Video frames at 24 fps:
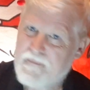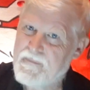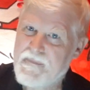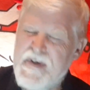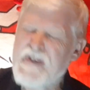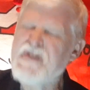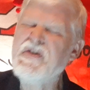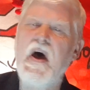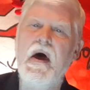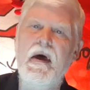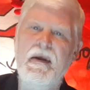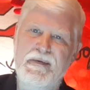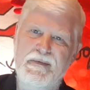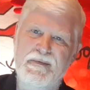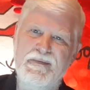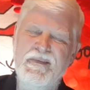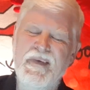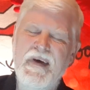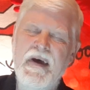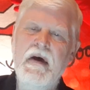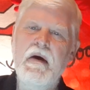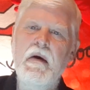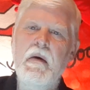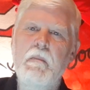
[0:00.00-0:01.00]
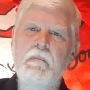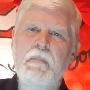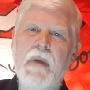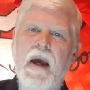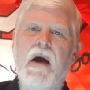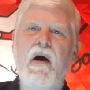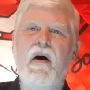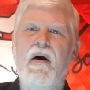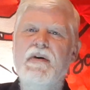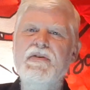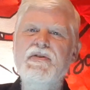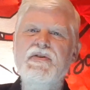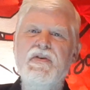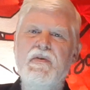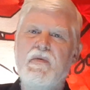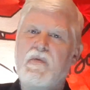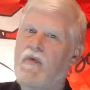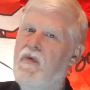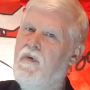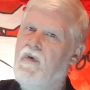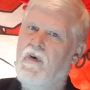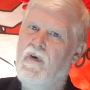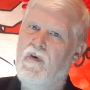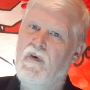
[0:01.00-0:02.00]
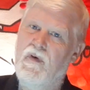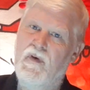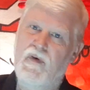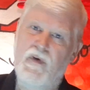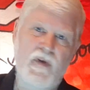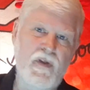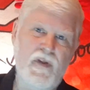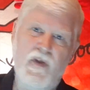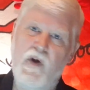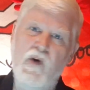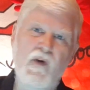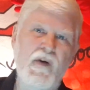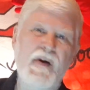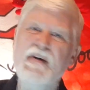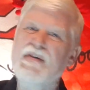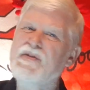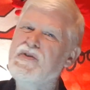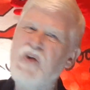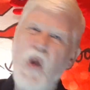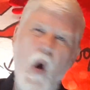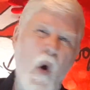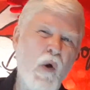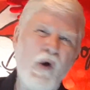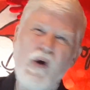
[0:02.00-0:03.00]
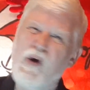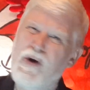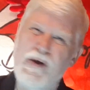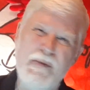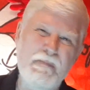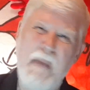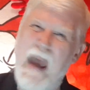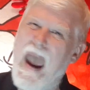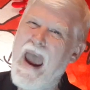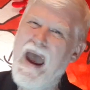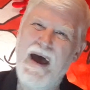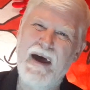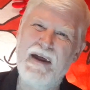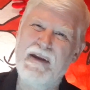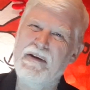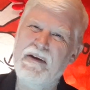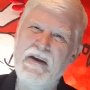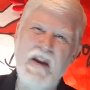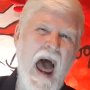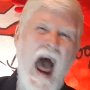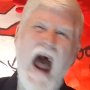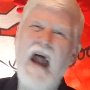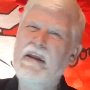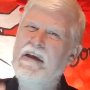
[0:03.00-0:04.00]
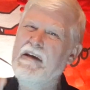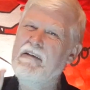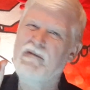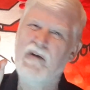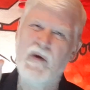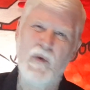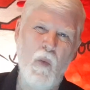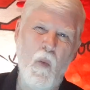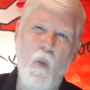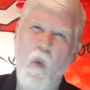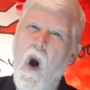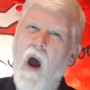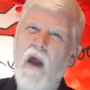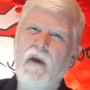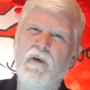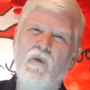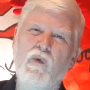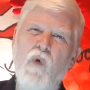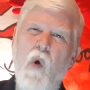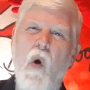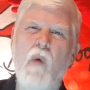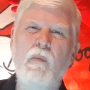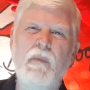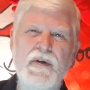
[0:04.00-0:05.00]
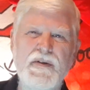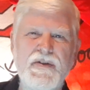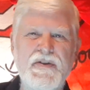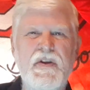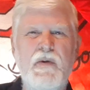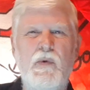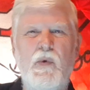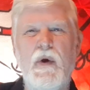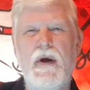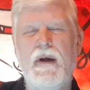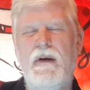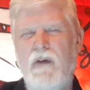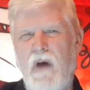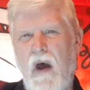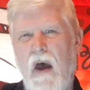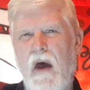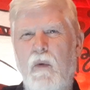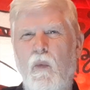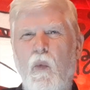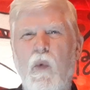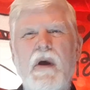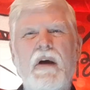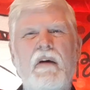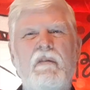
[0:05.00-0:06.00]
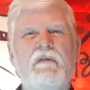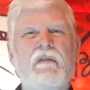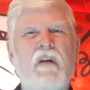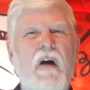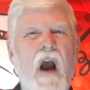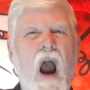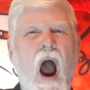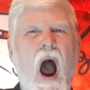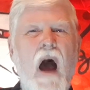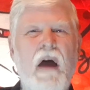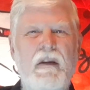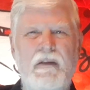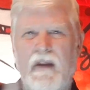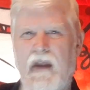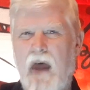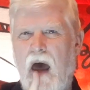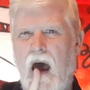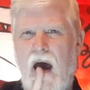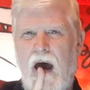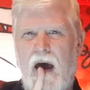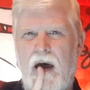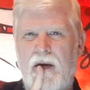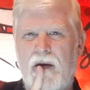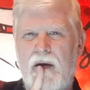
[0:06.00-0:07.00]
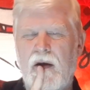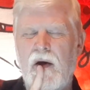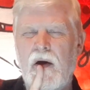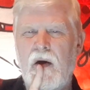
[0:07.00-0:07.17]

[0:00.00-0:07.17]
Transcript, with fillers: sin because uh, there is no good man, not even one, Romans 3.10. We have forgotten that.